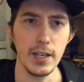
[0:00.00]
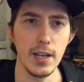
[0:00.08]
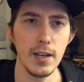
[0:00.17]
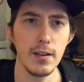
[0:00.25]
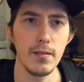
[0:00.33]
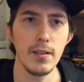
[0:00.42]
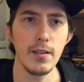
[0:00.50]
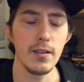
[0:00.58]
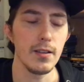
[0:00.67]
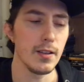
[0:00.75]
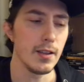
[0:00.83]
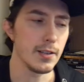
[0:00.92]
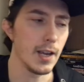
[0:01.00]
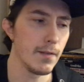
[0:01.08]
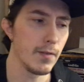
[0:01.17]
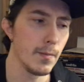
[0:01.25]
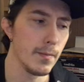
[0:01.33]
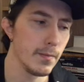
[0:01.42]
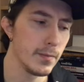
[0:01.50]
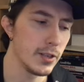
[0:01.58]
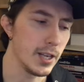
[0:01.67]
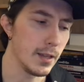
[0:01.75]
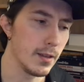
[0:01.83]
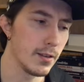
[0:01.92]
done, uh, aside from
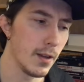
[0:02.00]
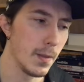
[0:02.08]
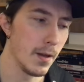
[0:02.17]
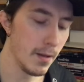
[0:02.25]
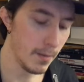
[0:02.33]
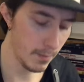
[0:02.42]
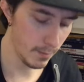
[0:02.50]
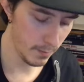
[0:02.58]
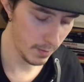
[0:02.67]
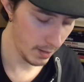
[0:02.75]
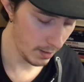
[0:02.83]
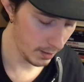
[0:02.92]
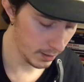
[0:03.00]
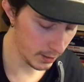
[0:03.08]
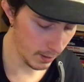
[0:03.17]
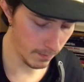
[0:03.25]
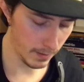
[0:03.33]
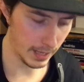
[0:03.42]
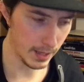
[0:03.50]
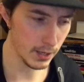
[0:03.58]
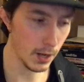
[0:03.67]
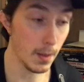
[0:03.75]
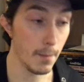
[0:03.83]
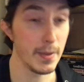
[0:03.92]
seeing this on the stuff like
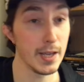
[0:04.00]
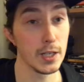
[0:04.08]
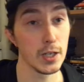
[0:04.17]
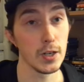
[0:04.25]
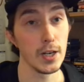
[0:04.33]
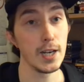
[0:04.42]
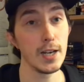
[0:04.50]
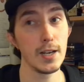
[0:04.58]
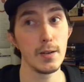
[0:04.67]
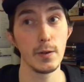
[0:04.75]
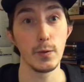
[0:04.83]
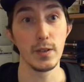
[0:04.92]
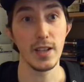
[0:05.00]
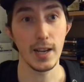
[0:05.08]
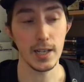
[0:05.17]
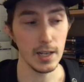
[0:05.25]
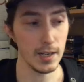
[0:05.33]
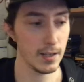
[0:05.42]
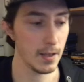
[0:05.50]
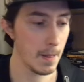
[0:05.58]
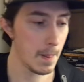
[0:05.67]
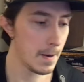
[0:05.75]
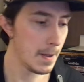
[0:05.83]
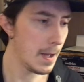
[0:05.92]
this on the big screen, which was excellent.
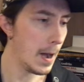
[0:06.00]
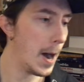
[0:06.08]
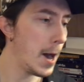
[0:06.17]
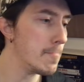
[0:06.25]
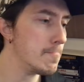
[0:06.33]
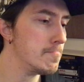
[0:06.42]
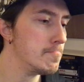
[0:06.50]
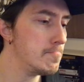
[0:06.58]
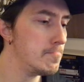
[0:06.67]
Um,